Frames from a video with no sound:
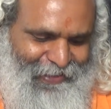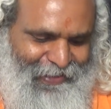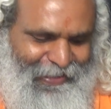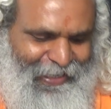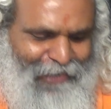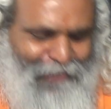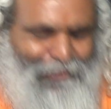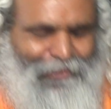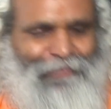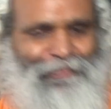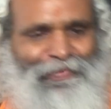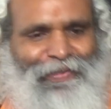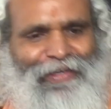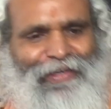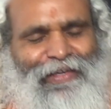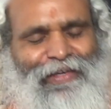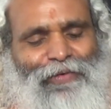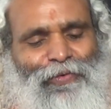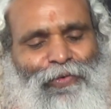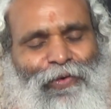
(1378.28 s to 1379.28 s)
Now,
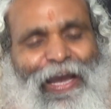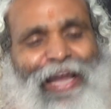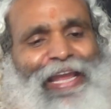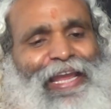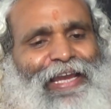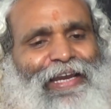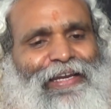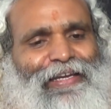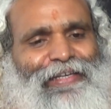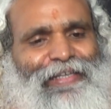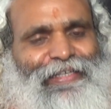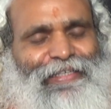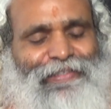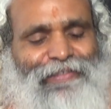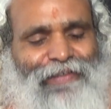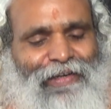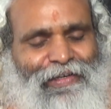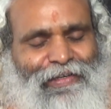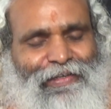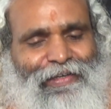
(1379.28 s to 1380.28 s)
why it is
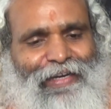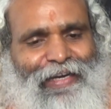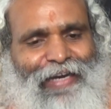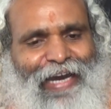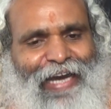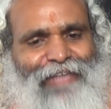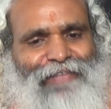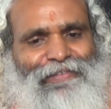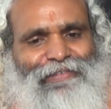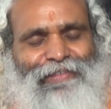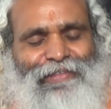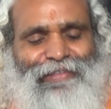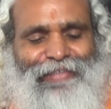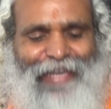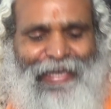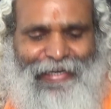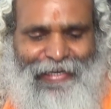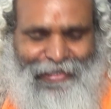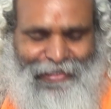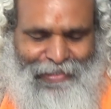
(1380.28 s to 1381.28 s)
not answered
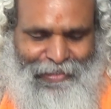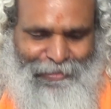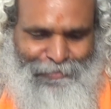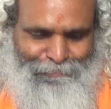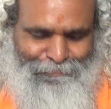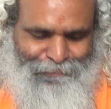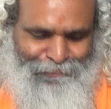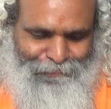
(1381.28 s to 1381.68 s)
directly?